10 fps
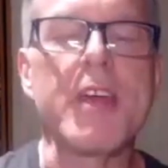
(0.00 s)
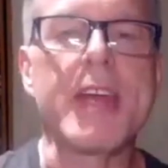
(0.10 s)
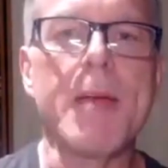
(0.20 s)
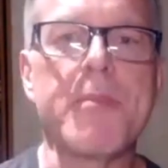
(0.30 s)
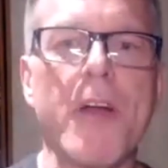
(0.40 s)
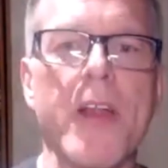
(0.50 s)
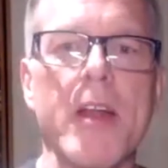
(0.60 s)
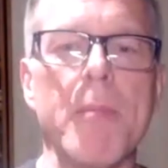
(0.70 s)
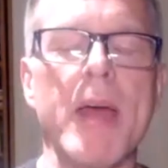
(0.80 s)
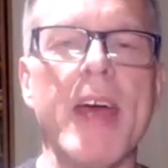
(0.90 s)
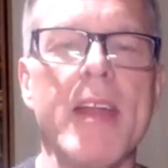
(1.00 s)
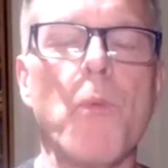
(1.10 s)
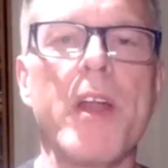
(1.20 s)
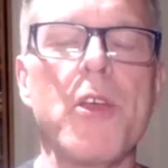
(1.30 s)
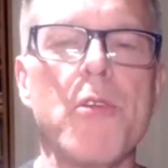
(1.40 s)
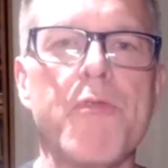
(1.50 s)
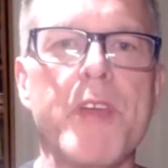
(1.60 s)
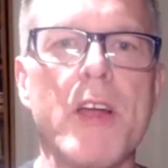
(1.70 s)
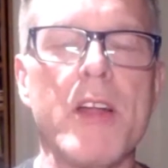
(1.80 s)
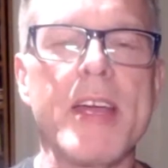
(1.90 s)
you keep turning them in, what do you
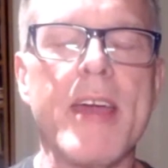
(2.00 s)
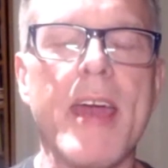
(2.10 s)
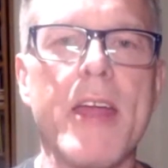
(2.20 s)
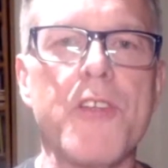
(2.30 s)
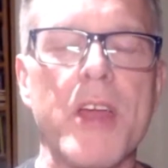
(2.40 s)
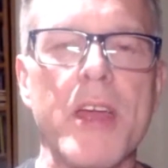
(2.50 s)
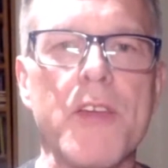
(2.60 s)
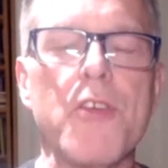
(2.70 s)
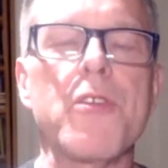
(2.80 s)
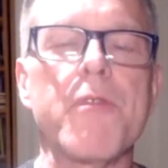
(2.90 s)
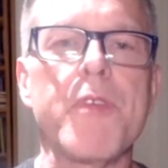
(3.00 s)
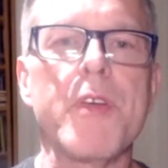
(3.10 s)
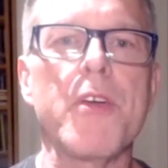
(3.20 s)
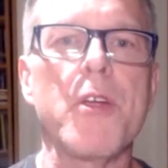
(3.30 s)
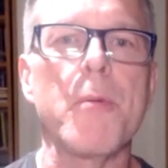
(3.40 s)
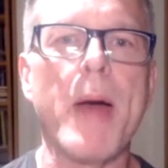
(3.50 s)
feel engaging? You should feel your